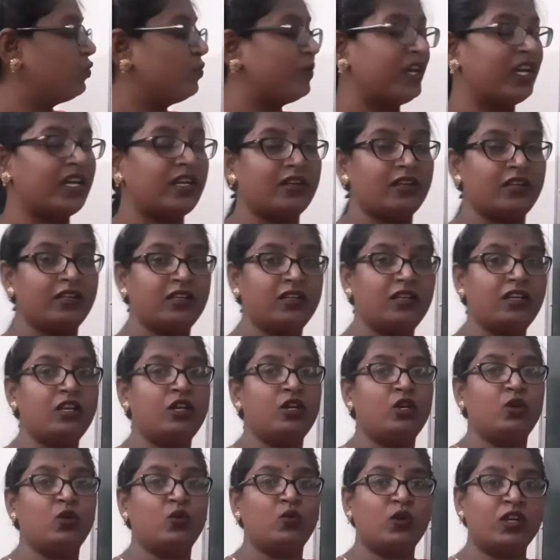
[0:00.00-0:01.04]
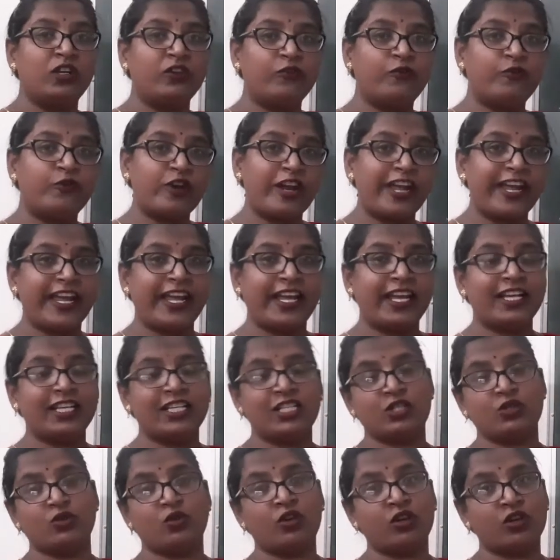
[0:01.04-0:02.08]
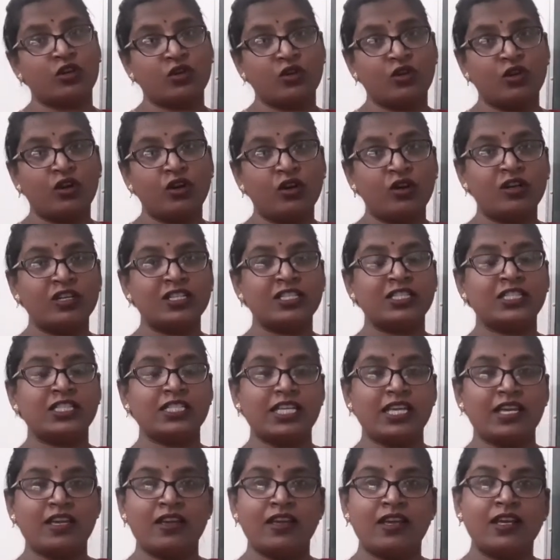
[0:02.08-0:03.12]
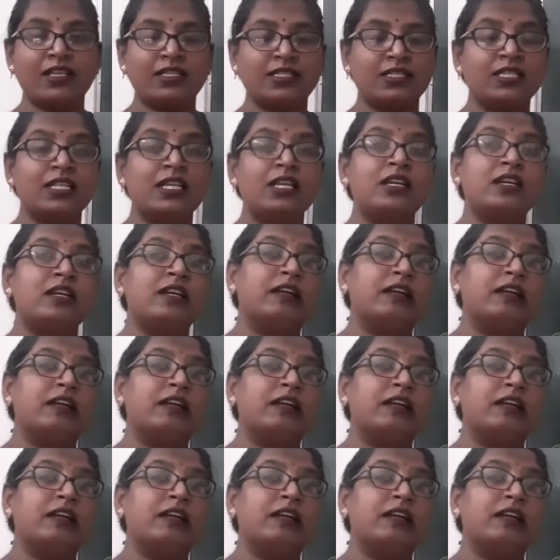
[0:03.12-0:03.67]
When one phrase or clause is